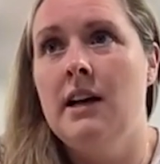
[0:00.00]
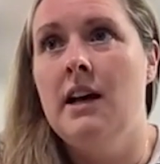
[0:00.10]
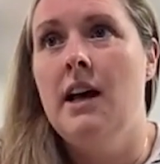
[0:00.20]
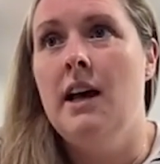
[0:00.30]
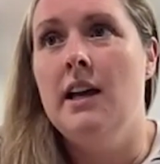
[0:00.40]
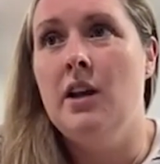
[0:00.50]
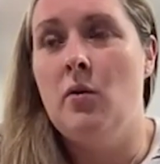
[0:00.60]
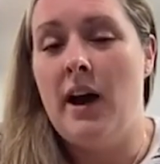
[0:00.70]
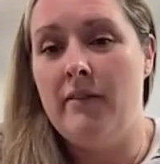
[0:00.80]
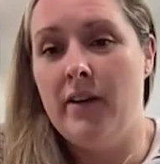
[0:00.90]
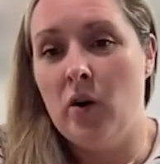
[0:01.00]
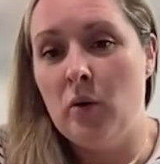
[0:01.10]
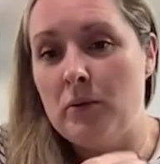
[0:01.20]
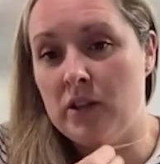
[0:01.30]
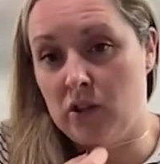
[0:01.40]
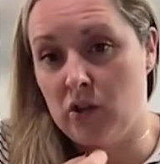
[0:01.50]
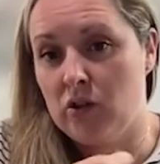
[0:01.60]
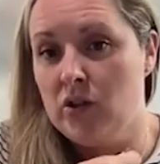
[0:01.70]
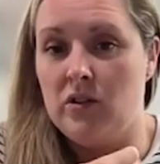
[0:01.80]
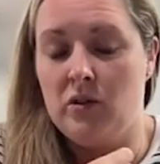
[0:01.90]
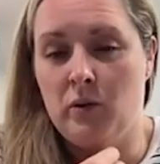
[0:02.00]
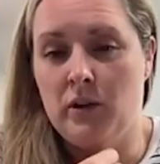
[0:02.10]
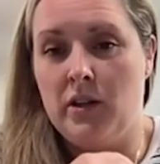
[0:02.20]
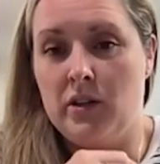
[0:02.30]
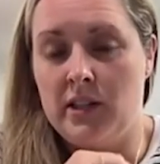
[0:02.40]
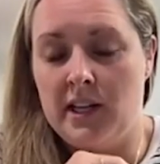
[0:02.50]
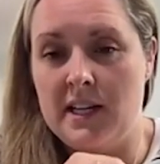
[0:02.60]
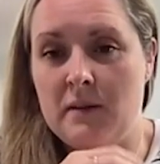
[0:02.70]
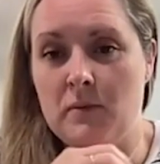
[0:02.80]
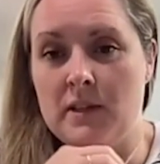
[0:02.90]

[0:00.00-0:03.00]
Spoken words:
having open discussions with your teens,